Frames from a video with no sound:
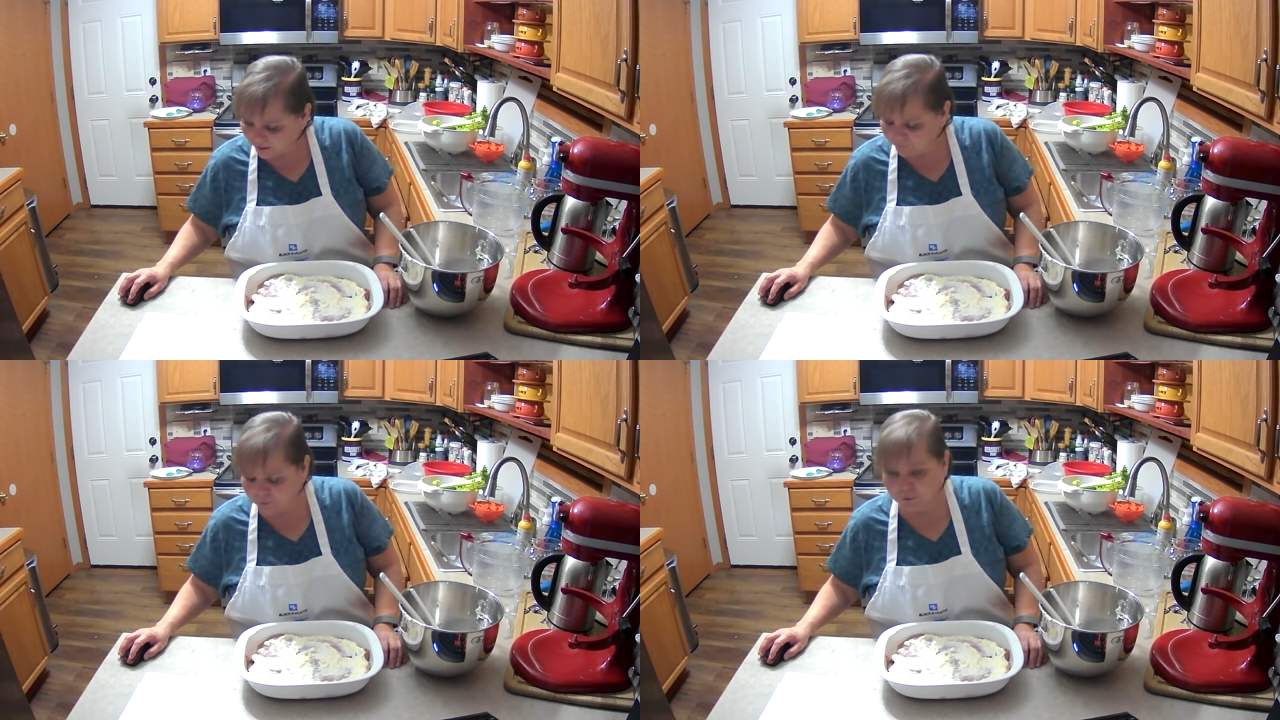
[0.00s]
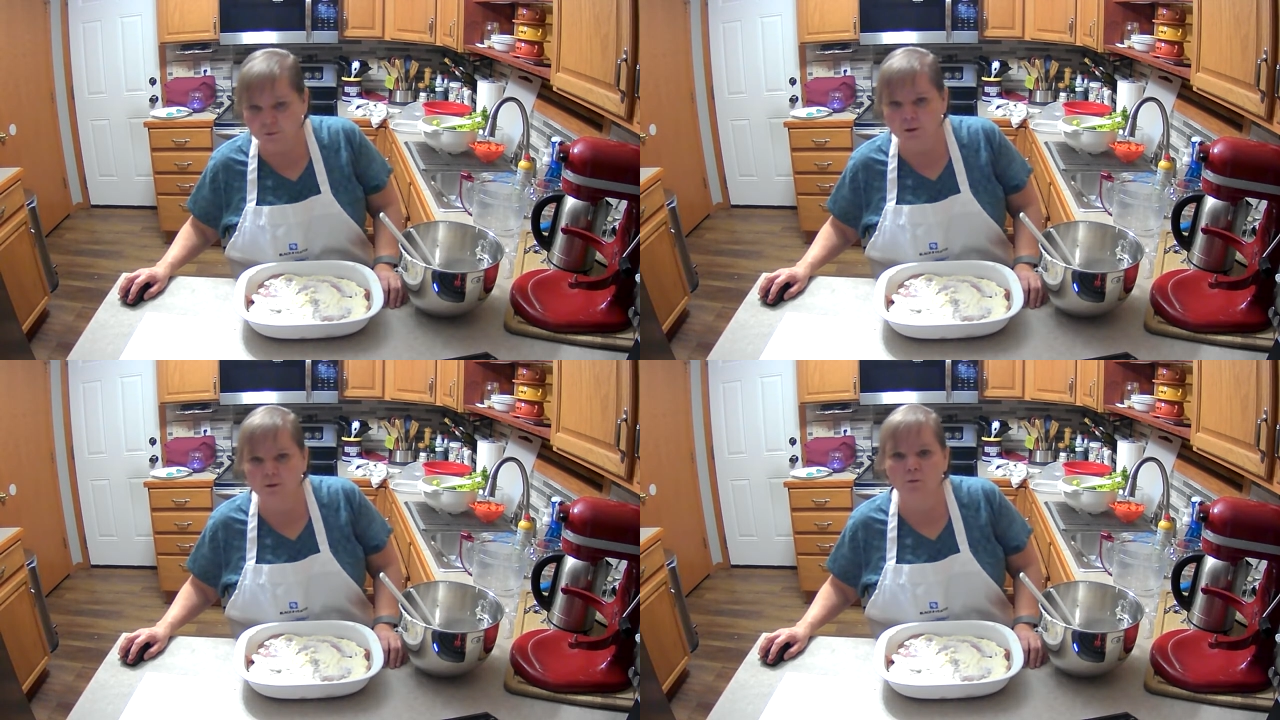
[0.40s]
for
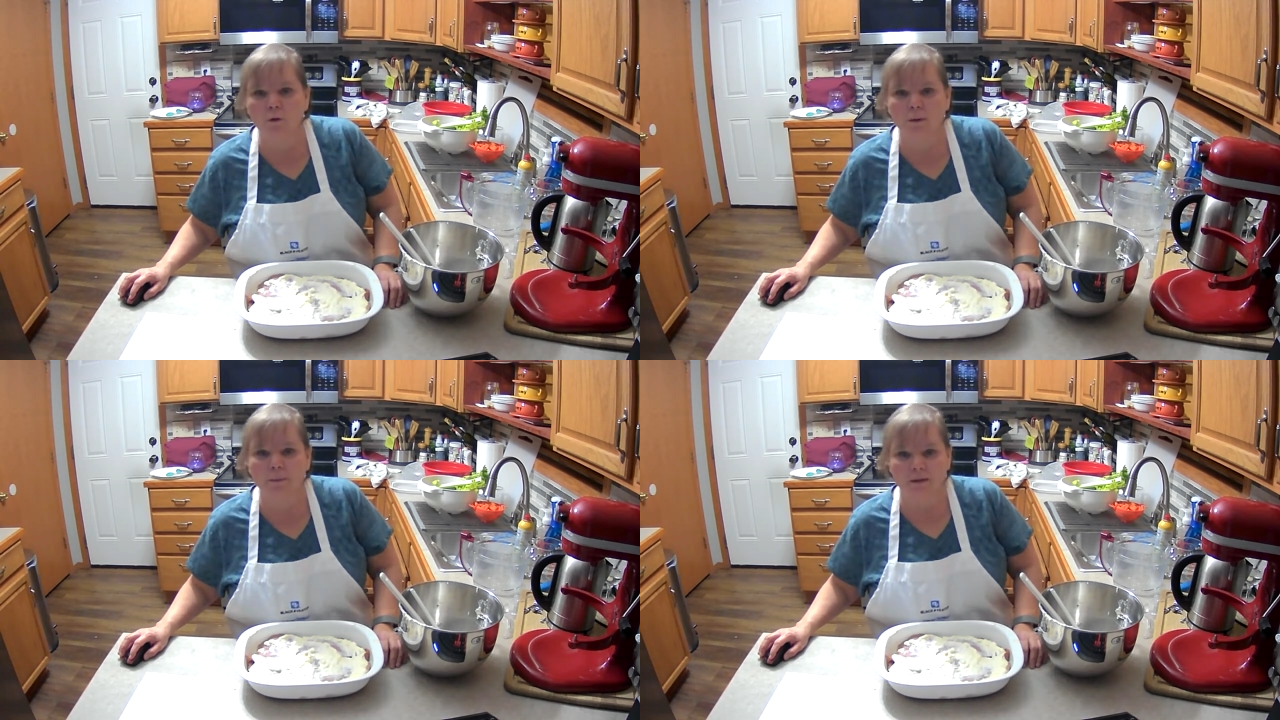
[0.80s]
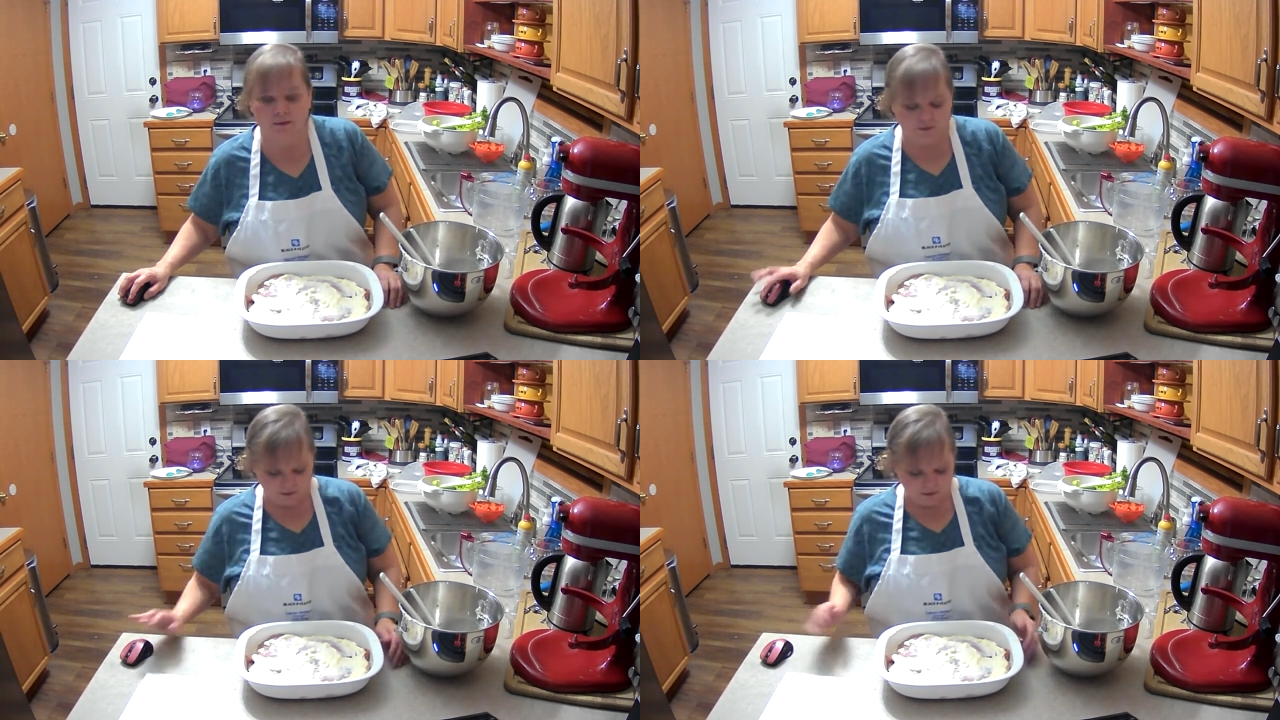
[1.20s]
30 to 40
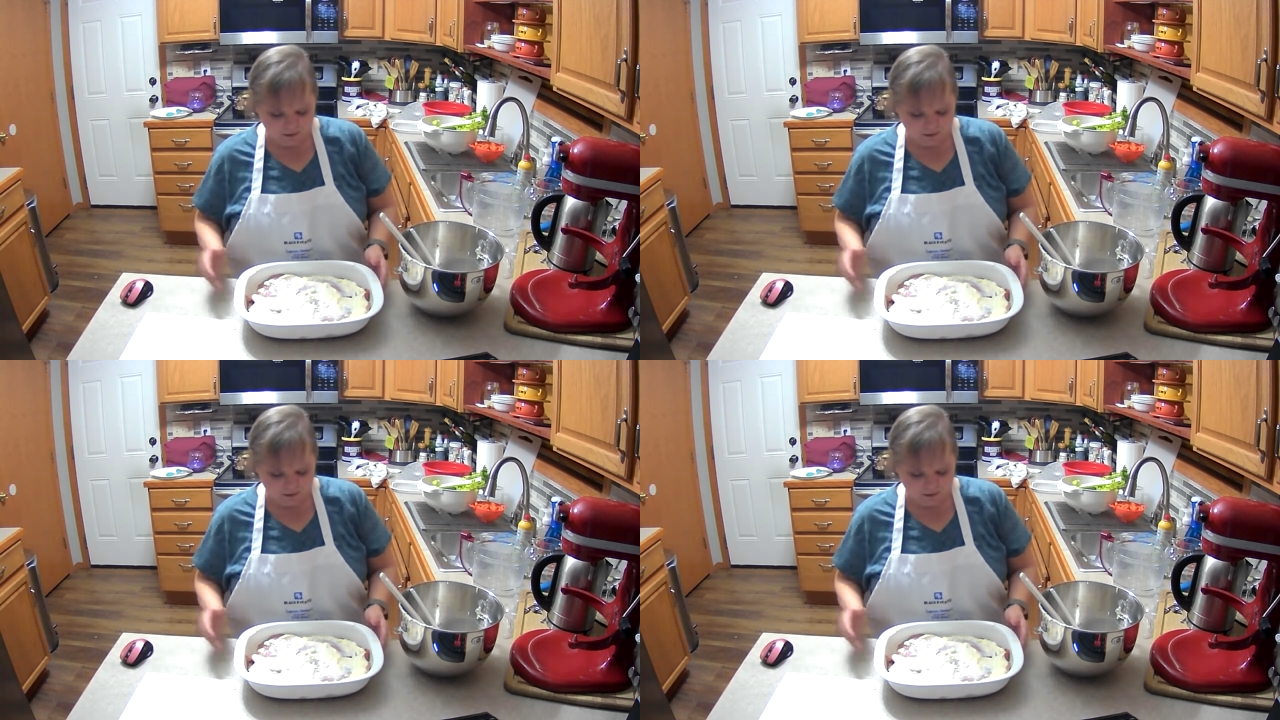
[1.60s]
minutes.